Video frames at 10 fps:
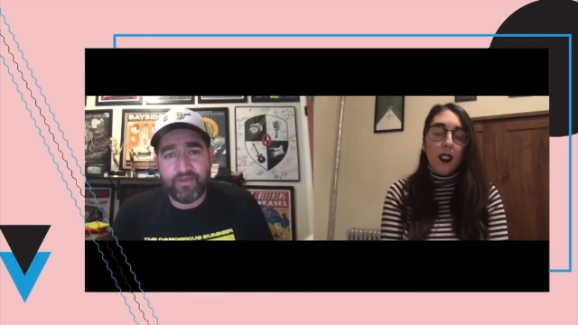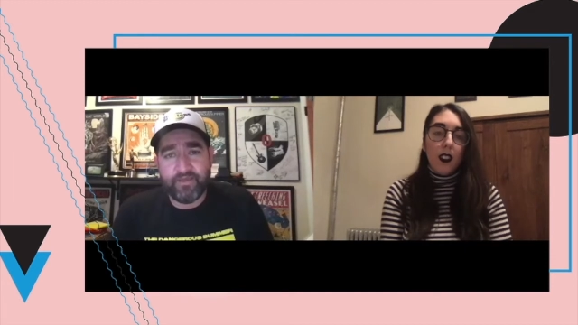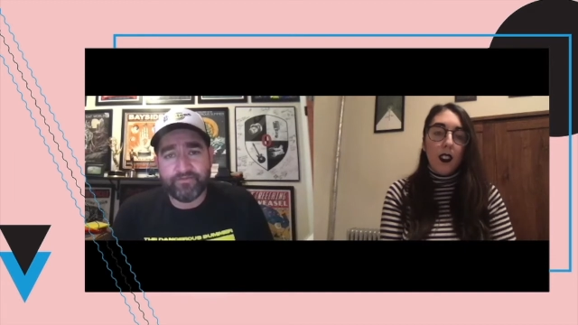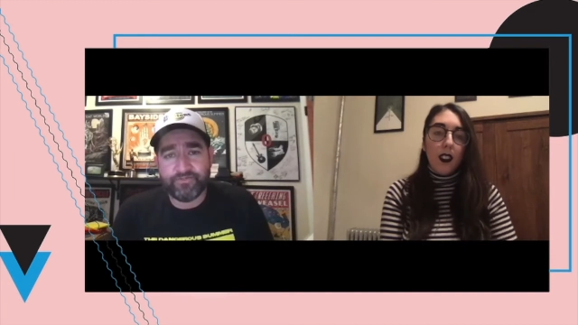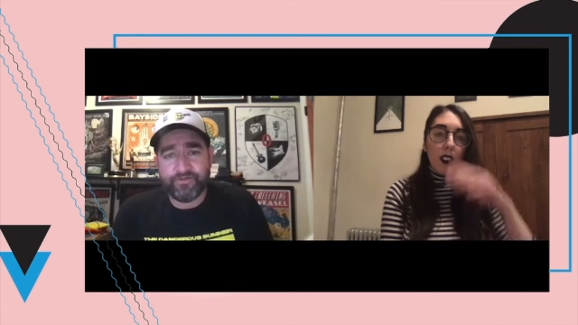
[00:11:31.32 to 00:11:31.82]

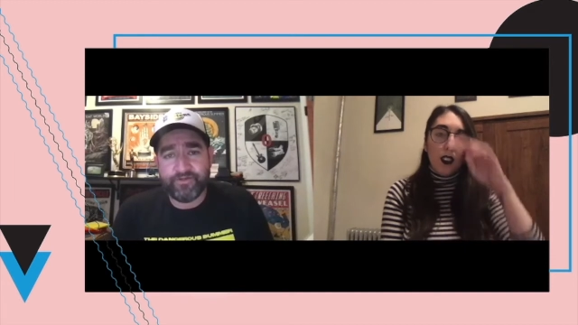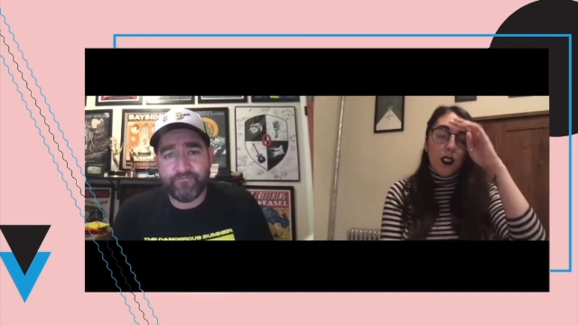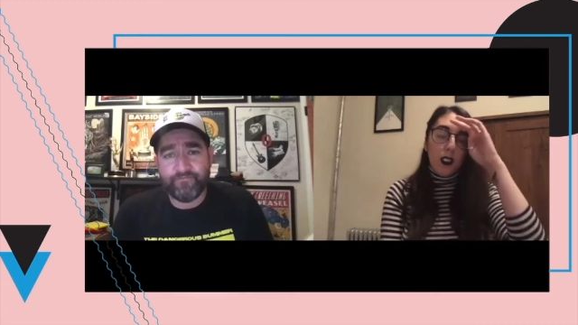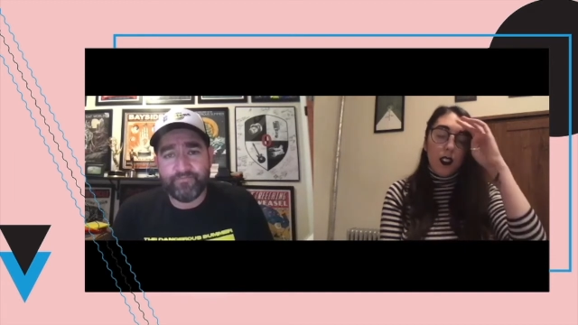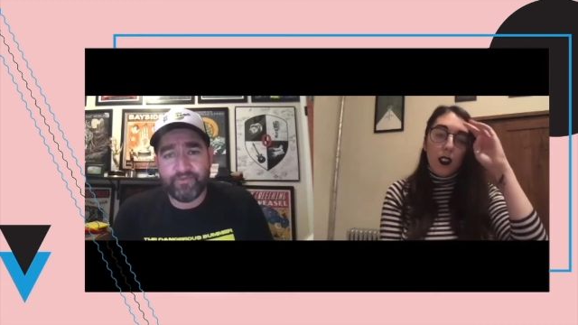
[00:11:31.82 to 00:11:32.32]
Speaker 1: straight
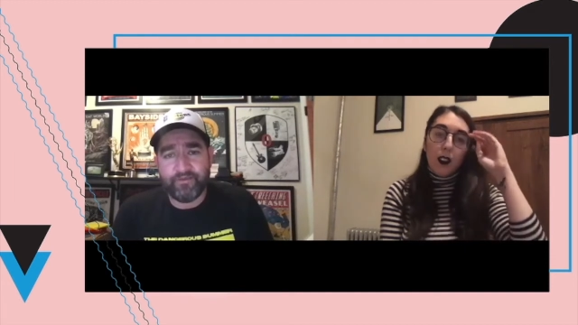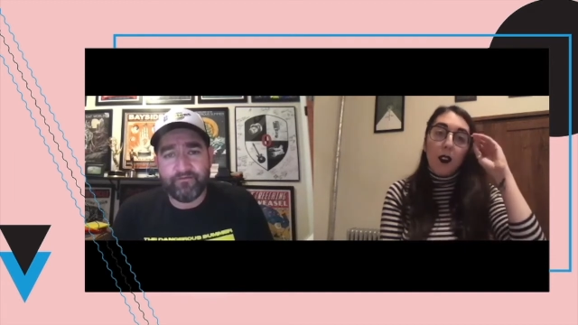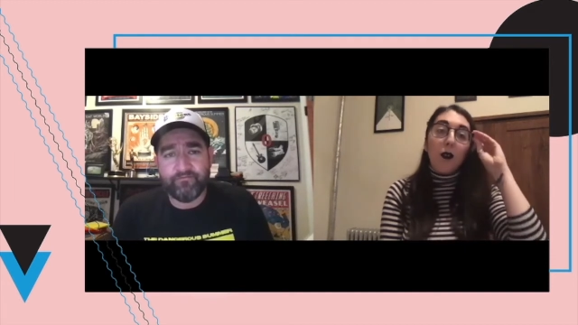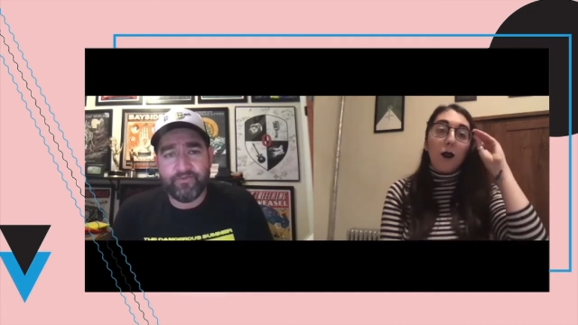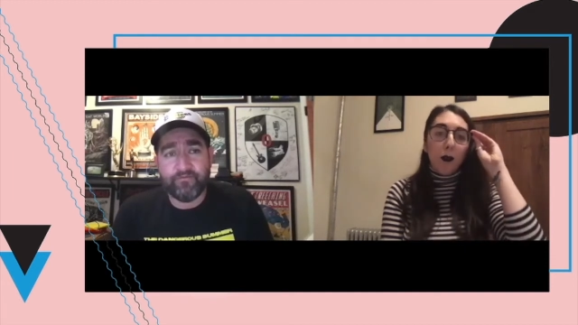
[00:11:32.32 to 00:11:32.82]
and
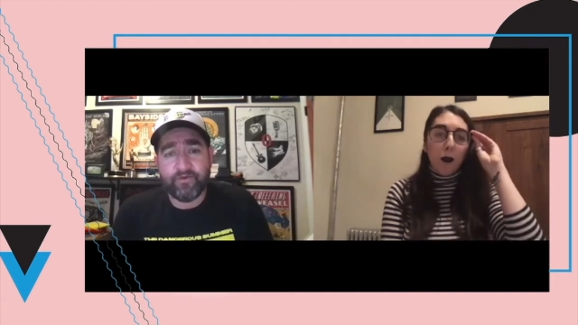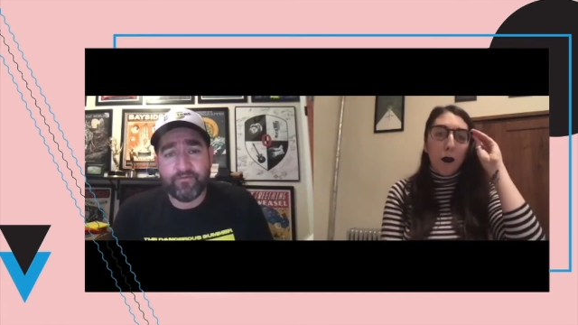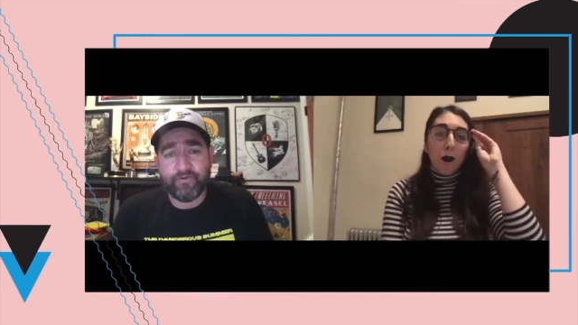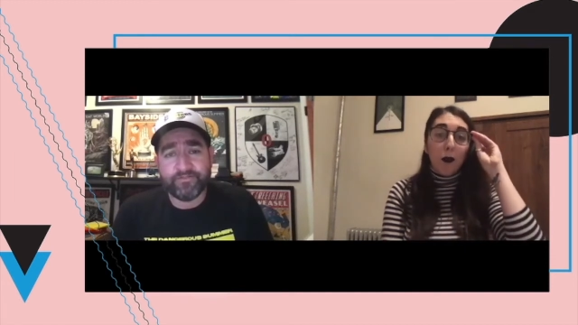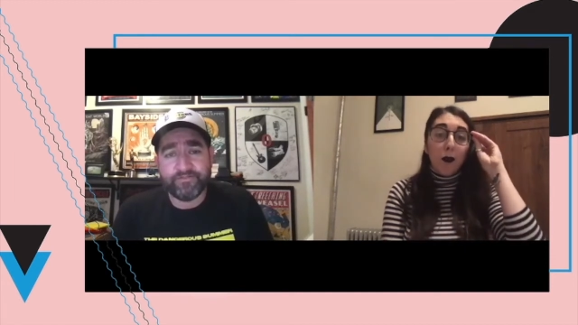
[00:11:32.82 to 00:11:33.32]
be a better
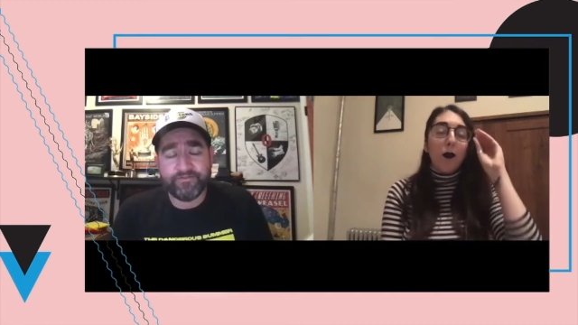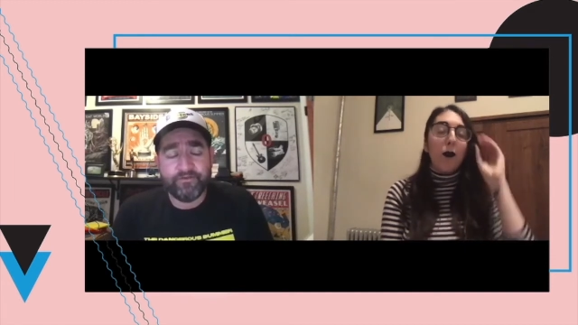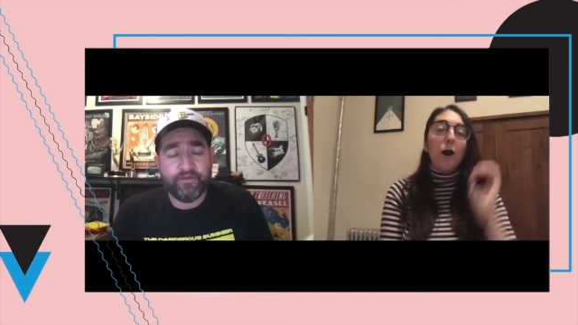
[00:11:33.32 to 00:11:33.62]
person.